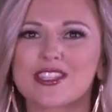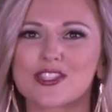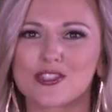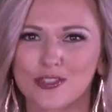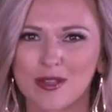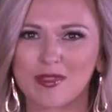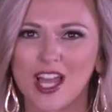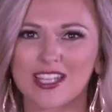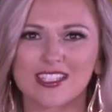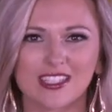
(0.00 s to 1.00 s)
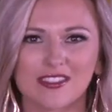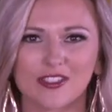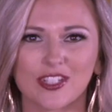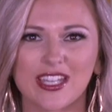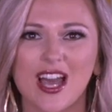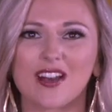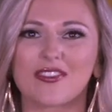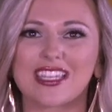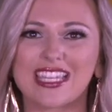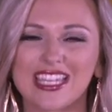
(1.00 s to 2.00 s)
in the streamlined delivery
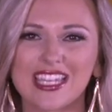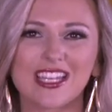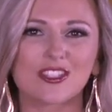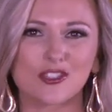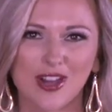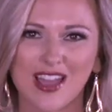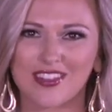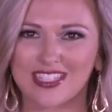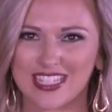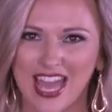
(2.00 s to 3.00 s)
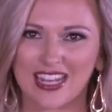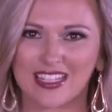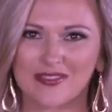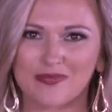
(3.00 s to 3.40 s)
of key driving data.